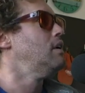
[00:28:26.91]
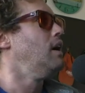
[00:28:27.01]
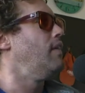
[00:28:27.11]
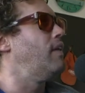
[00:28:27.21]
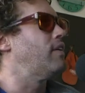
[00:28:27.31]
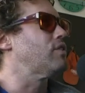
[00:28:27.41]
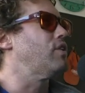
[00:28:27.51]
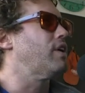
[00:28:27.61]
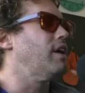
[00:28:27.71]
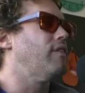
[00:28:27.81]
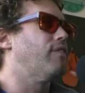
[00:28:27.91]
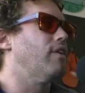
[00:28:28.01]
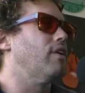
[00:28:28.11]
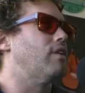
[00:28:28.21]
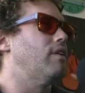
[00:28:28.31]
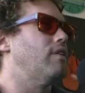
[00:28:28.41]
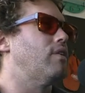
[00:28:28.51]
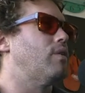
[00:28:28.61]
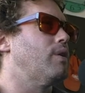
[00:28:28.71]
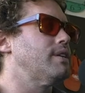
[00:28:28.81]
And then they're looking for a
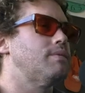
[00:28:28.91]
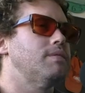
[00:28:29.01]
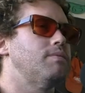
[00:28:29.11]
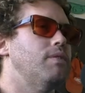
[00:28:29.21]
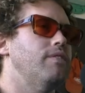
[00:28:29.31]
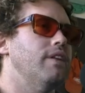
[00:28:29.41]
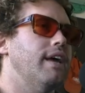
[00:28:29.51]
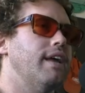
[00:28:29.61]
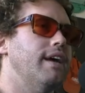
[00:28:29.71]
Christmas movie, like an